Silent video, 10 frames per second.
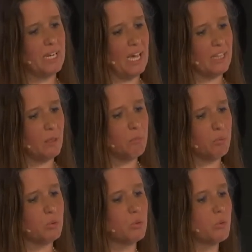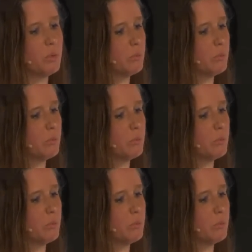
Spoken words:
And the Blue Room